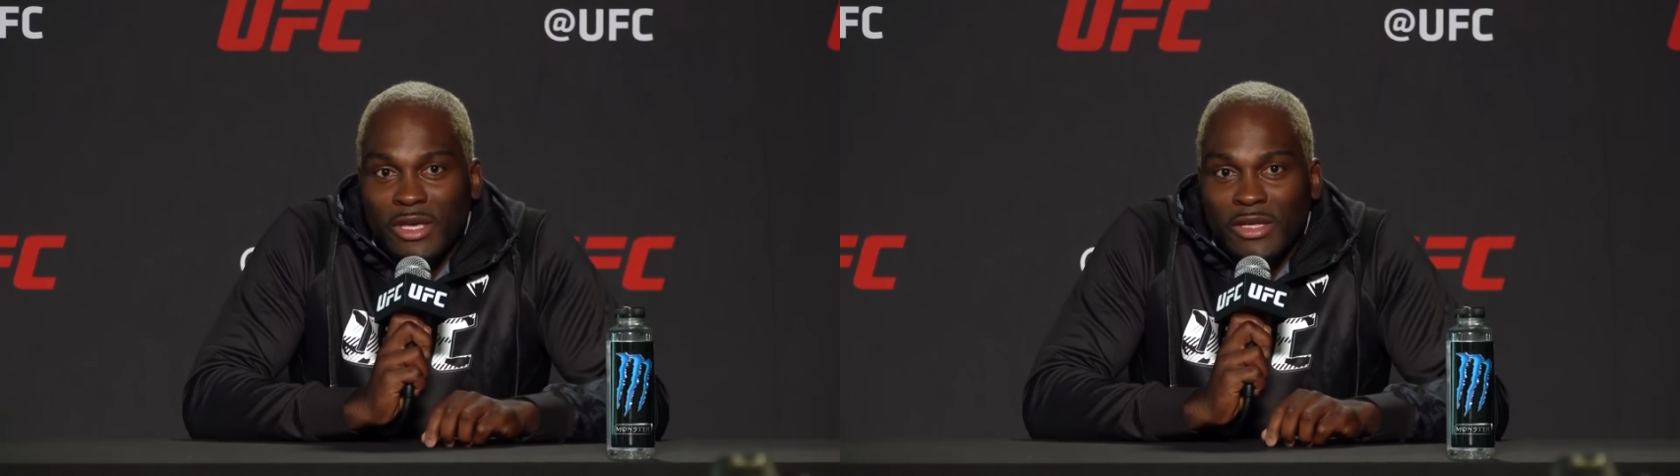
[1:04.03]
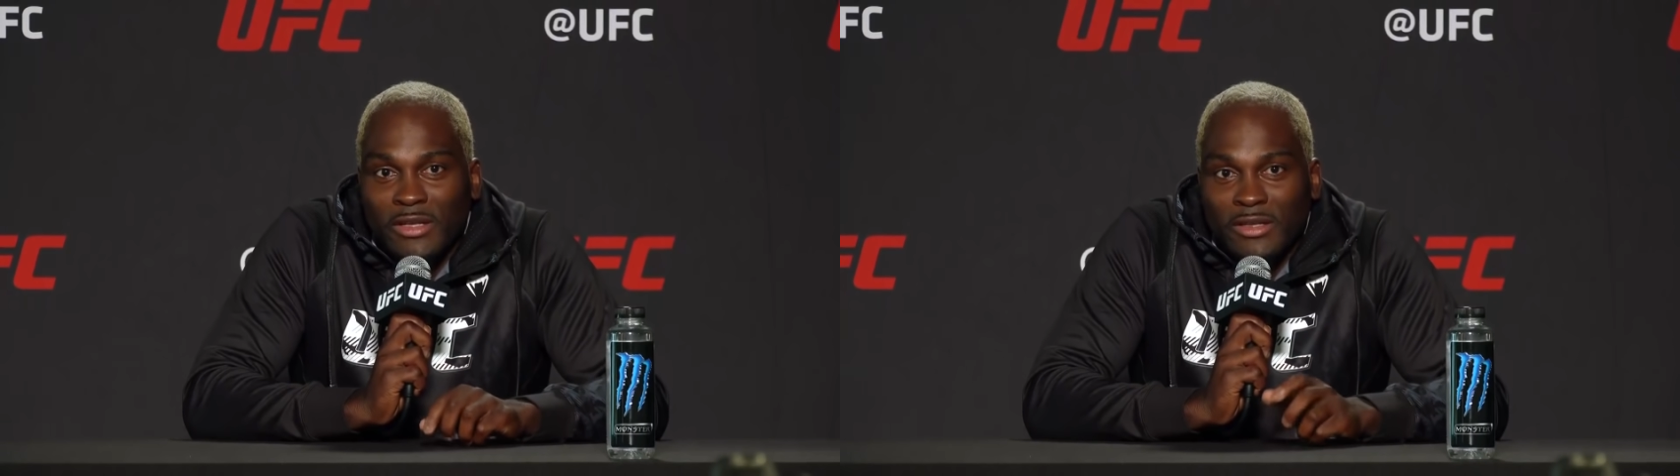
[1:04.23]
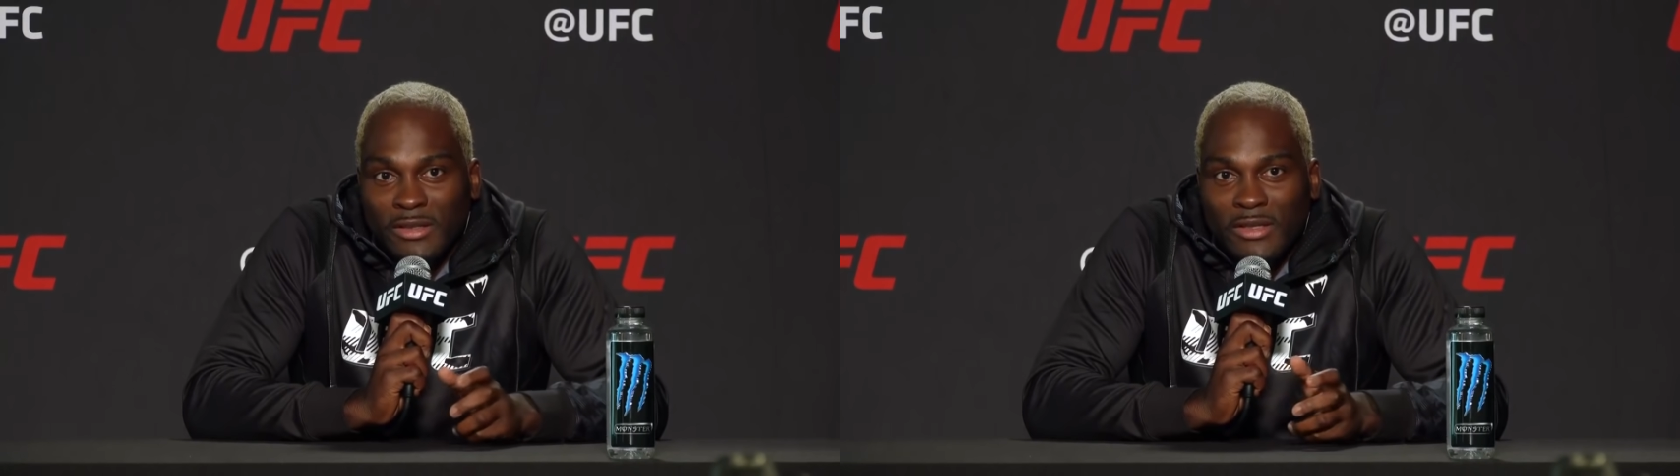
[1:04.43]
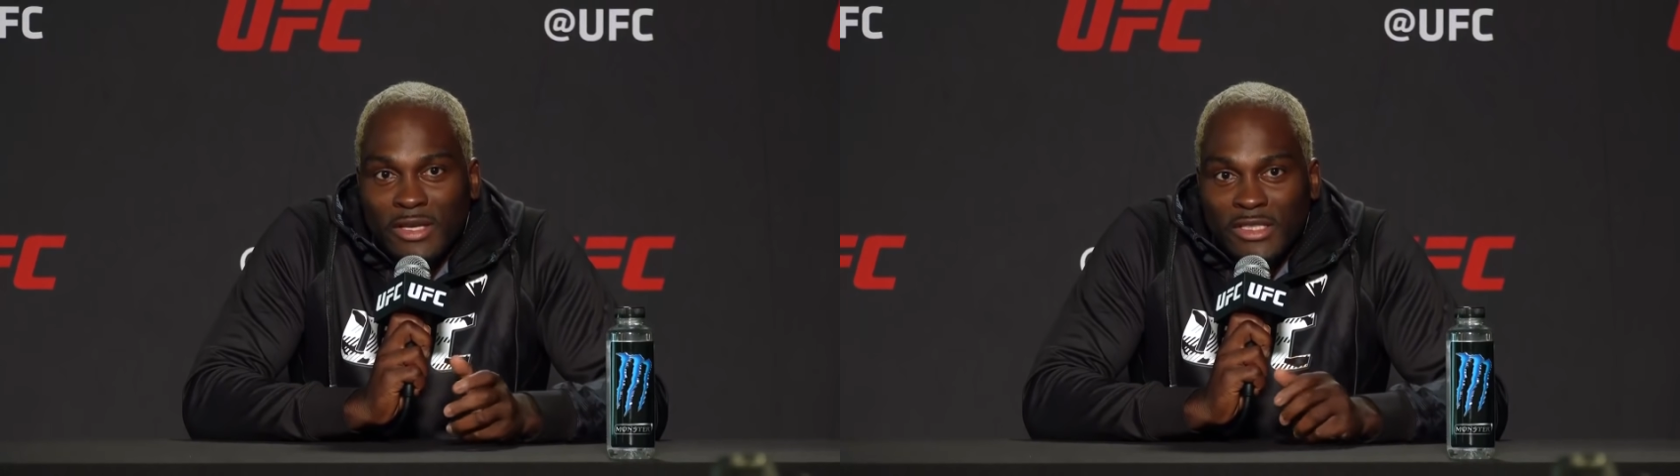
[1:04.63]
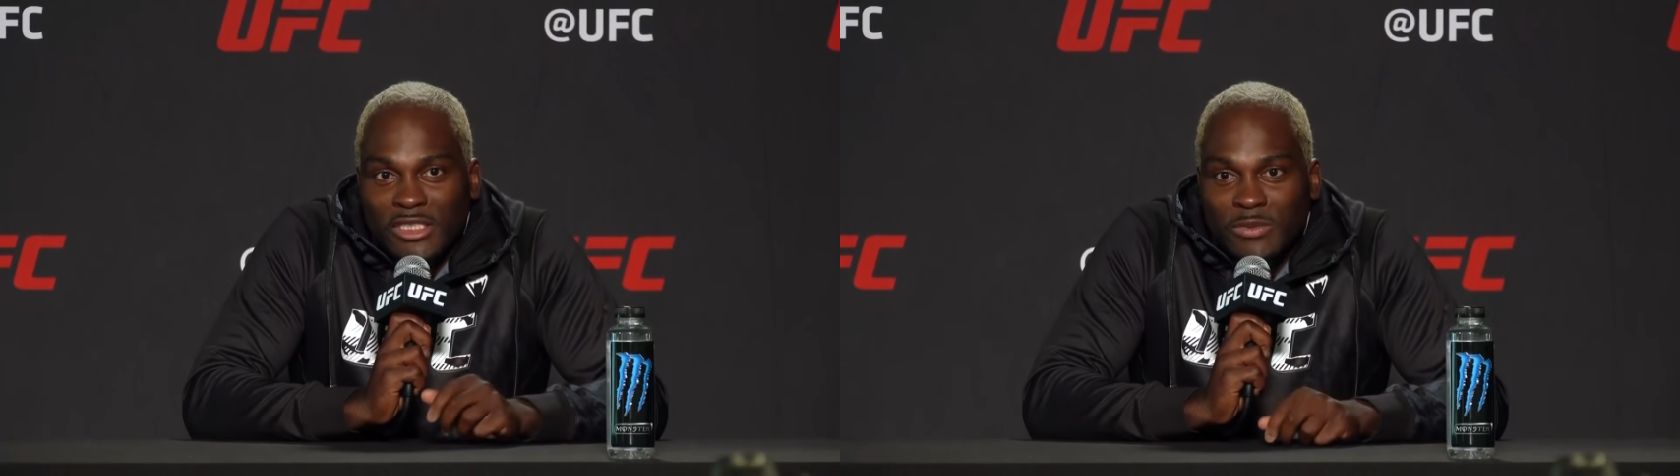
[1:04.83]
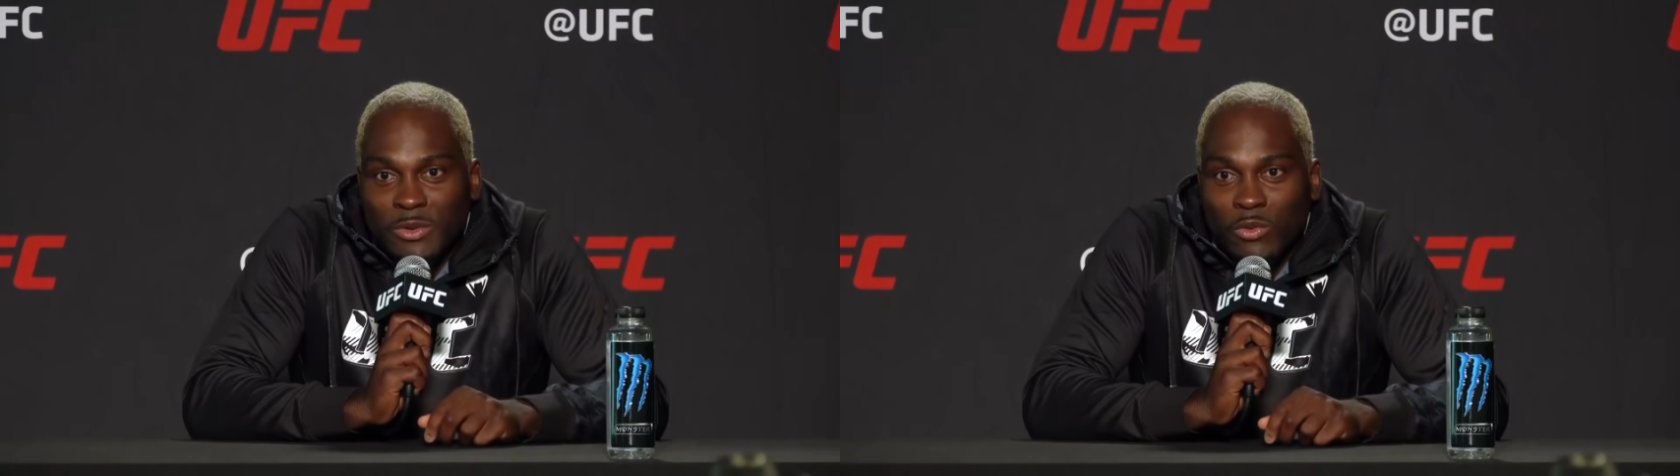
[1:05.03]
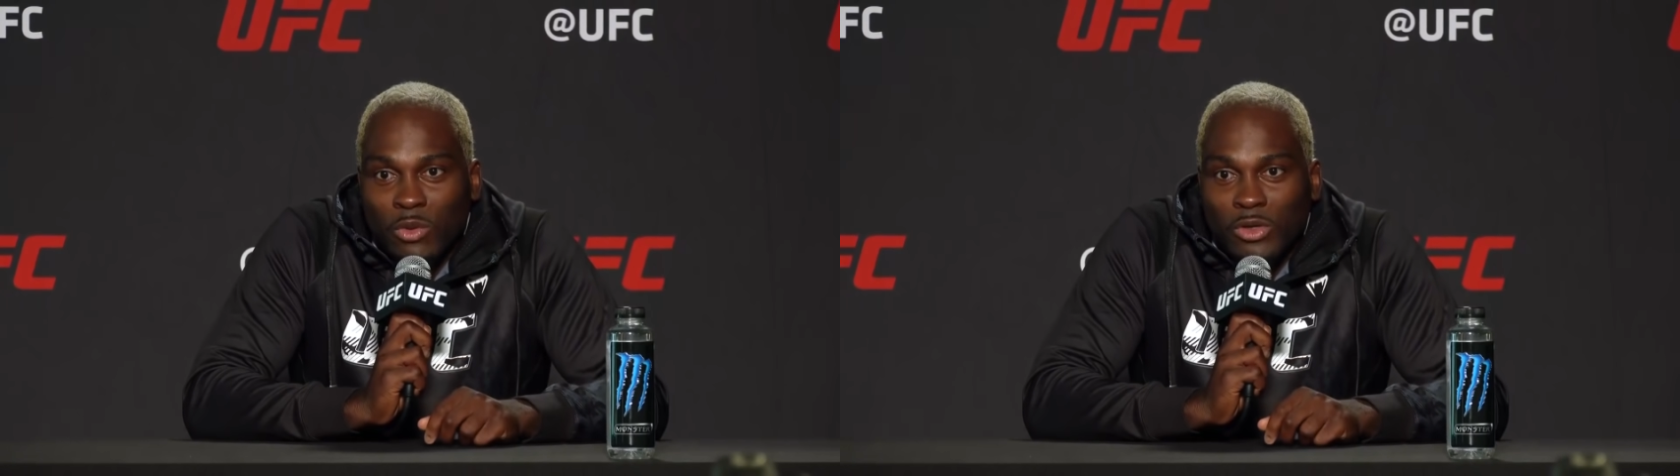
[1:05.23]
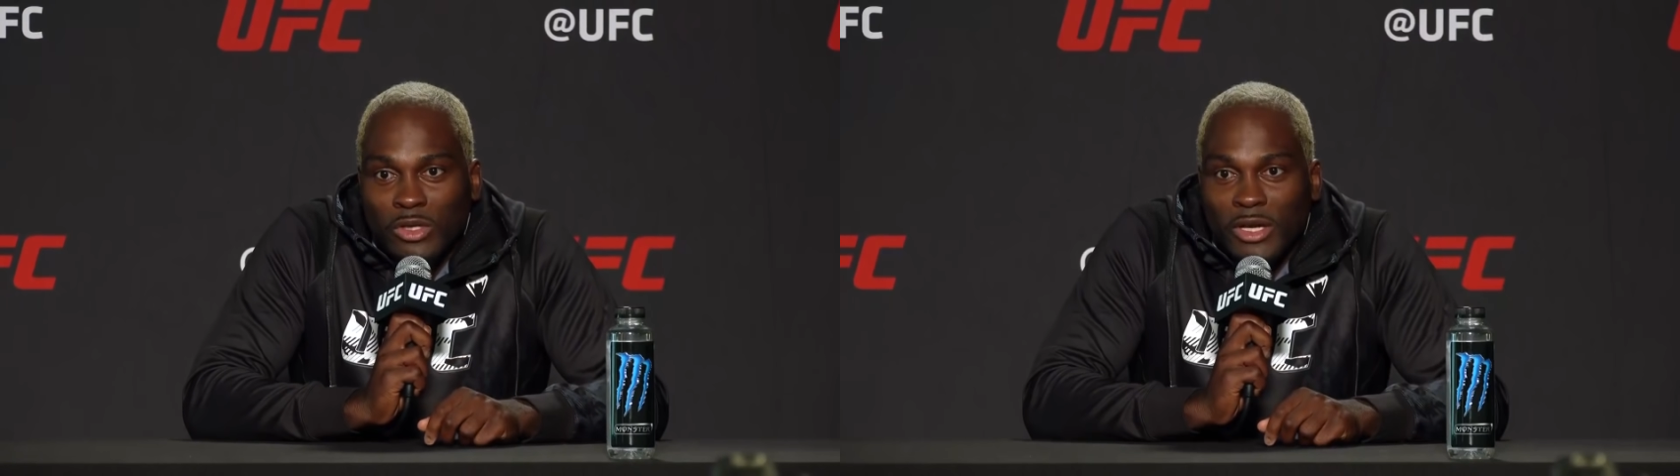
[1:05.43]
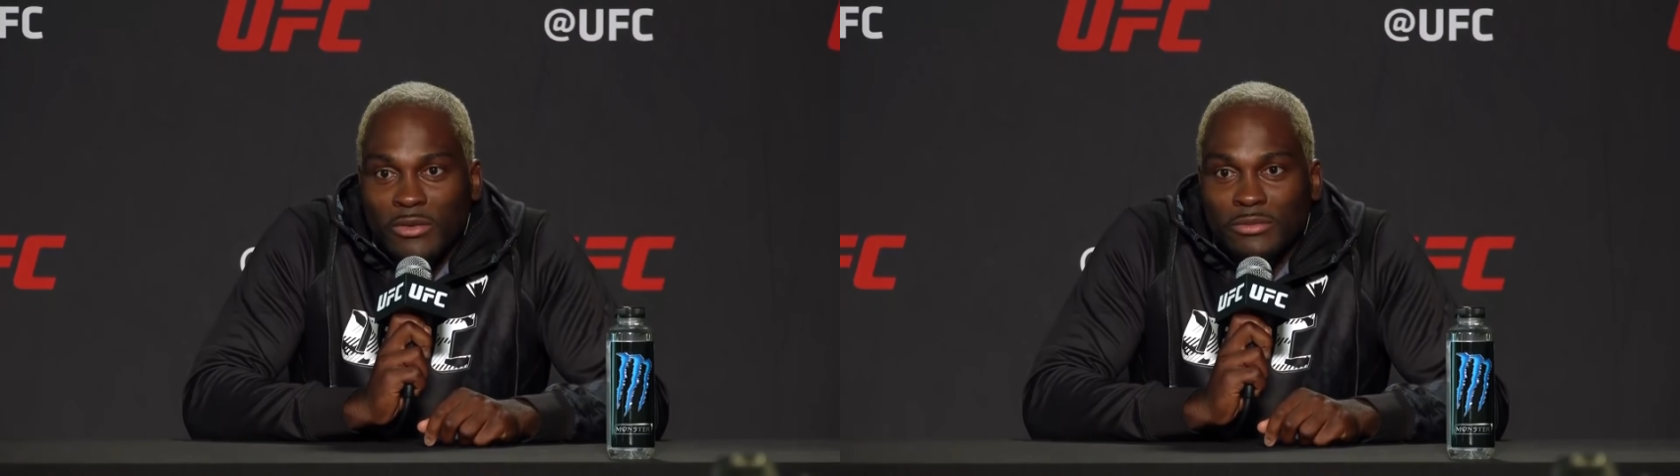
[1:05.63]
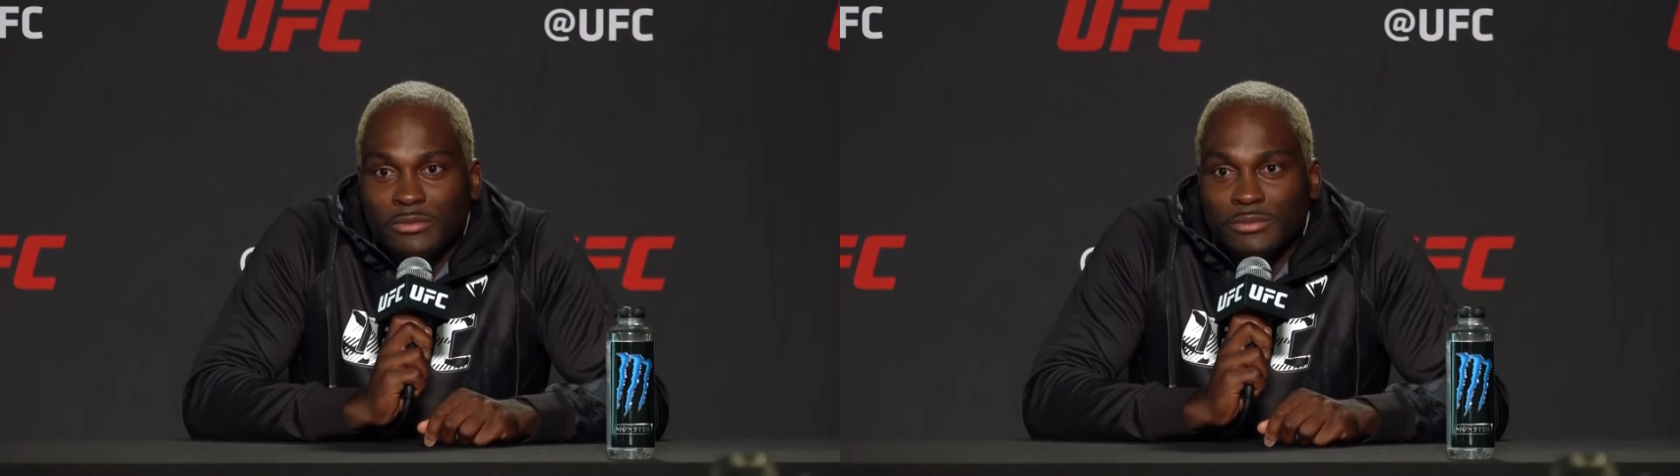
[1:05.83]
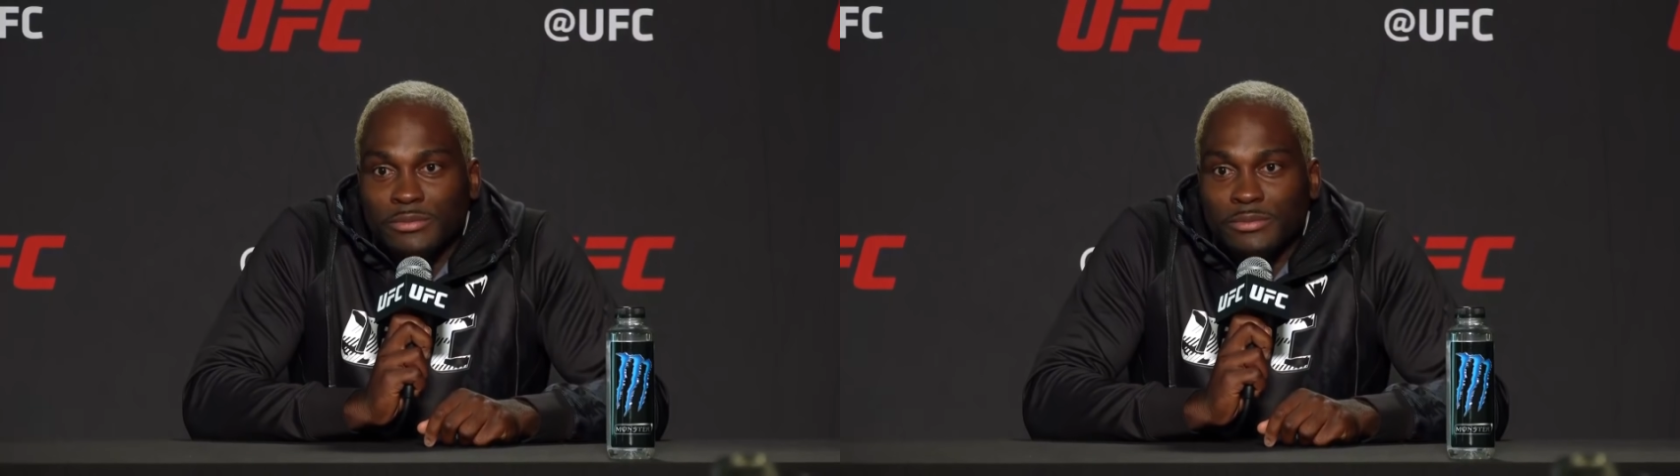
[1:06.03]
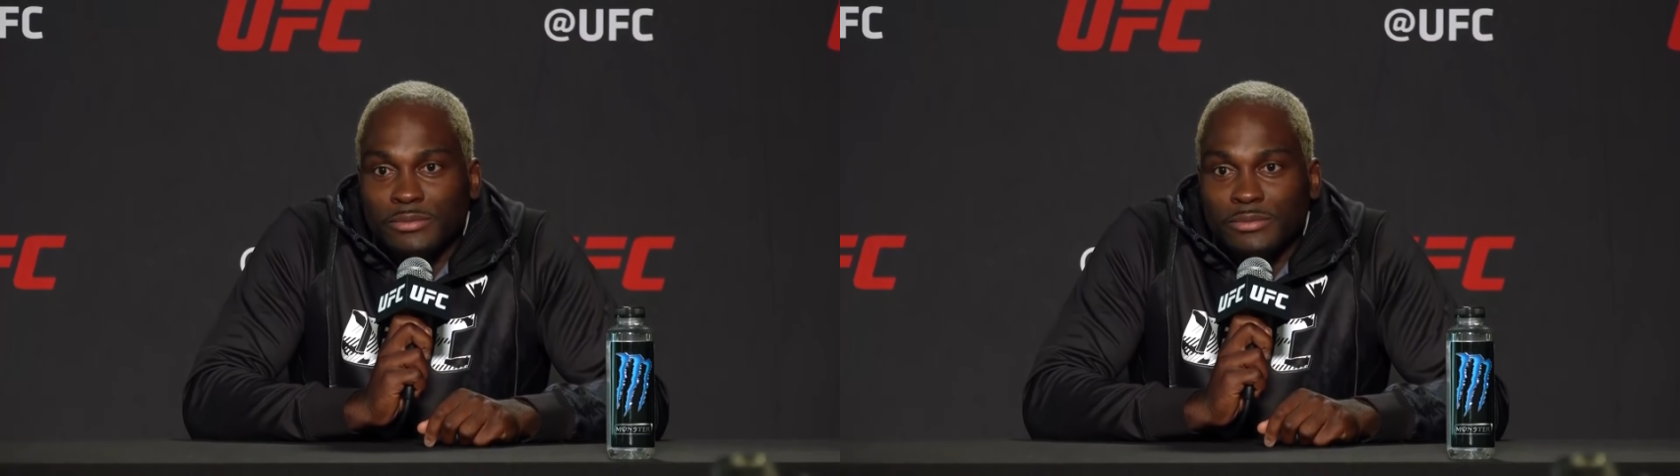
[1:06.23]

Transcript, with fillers: And it's just been working out. So